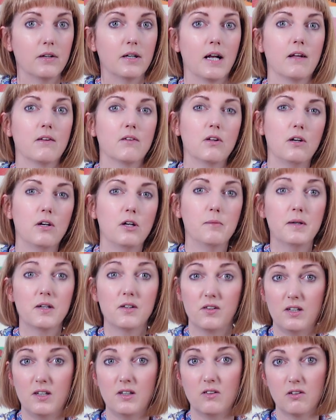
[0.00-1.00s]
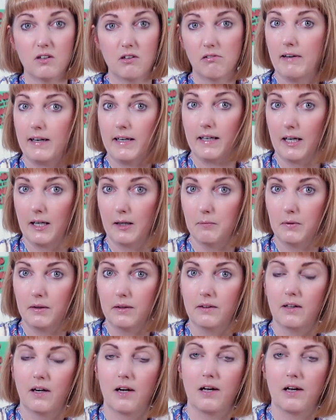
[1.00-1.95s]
Now, the Lumix is a great camera.